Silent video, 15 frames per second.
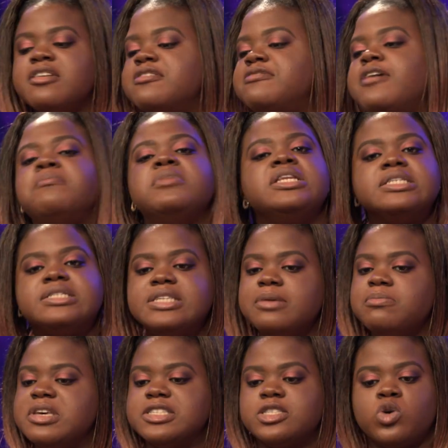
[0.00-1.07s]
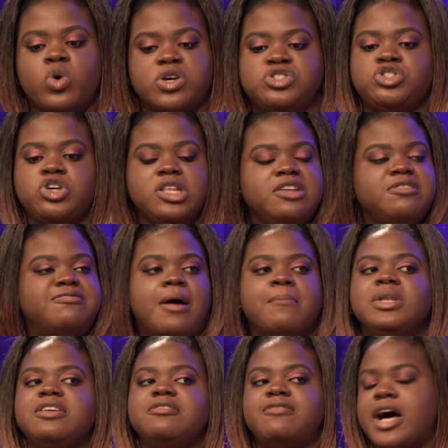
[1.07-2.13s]
feminism is questioning
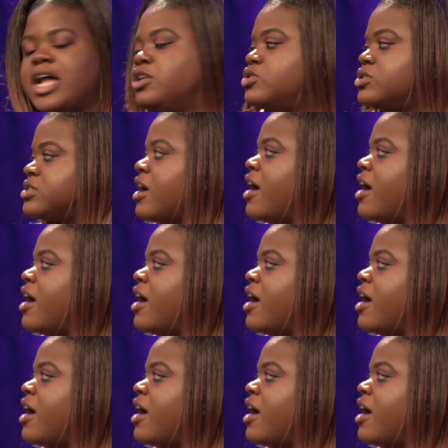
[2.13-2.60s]
family values.